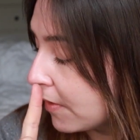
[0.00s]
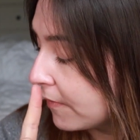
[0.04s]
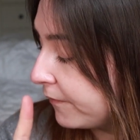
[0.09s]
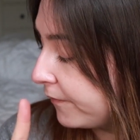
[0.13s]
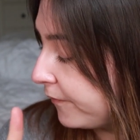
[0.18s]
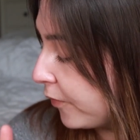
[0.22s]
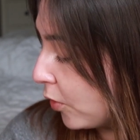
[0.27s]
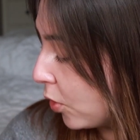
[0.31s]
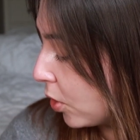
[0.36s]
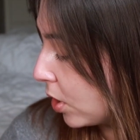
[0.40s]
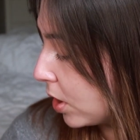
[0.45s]

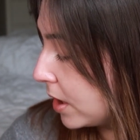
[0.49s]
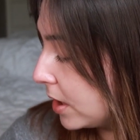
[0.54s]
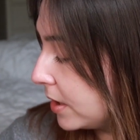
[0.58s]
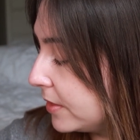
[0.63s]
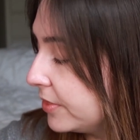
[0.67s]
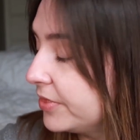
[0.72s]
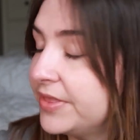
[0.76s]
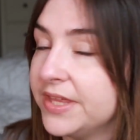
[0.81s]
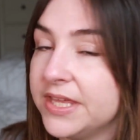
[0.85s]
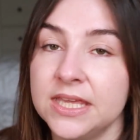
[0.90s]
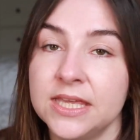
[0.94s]
for
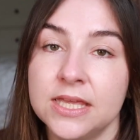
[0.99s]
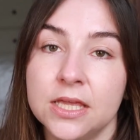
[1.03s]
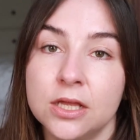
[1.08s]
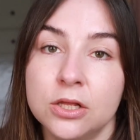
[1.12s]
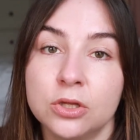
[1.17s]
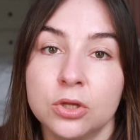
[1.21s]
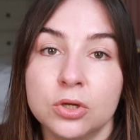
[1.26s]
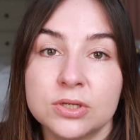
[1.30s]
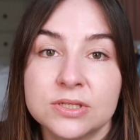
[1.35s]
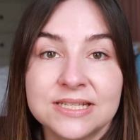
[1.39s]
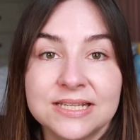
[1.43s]
the
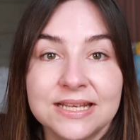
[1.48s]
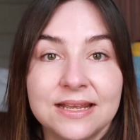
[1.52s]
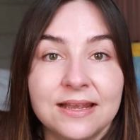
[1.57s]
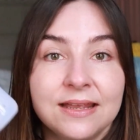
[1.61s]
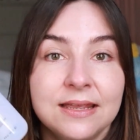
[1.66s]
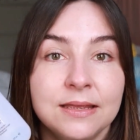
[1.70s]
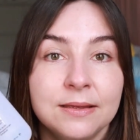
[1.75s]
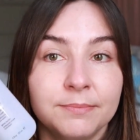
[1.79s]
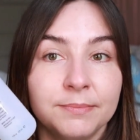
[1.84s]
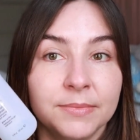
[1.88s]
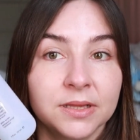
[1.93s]

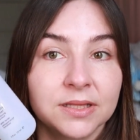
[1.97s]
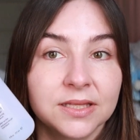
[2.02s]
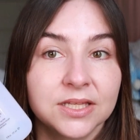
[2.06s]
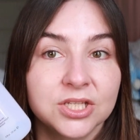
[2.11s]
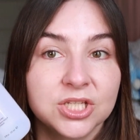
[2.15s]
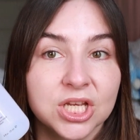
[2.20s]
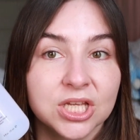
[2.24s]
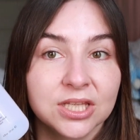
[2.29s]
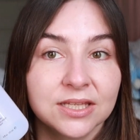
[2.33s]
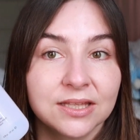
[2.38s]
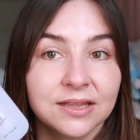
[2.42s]
Glossier Milky
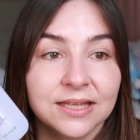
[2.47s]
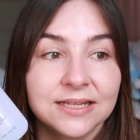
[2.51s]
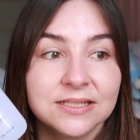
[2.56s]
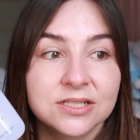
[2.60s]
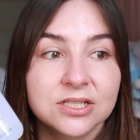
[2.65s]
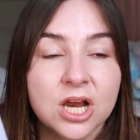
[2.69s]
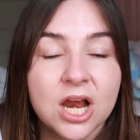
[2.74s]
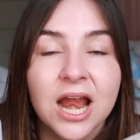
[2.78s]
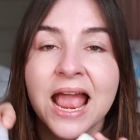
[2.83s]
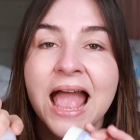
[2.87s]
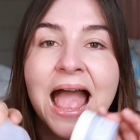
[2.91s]
Jelly
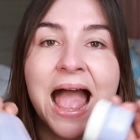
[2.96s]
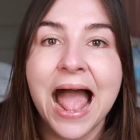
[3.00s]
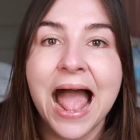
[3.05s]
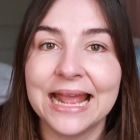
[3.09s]
Cleanser.